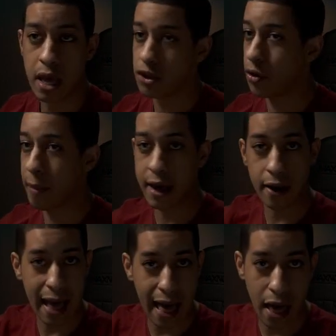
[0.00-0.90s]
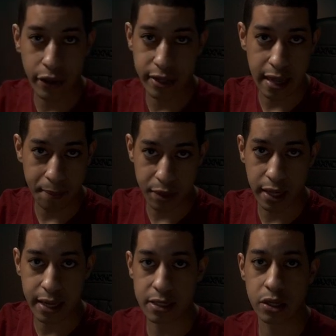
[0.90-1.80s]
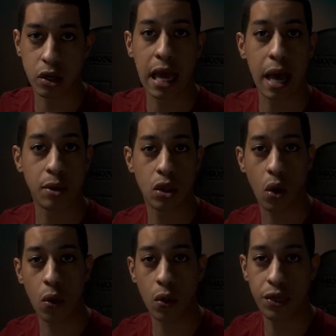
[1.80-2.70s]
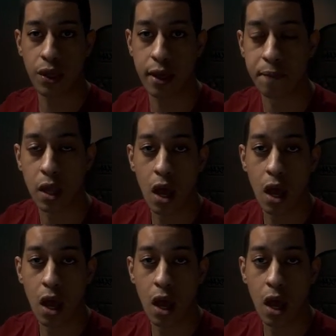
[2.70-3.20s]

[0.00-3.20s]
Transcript: No matter how in depth it is, it'll copy the whole thing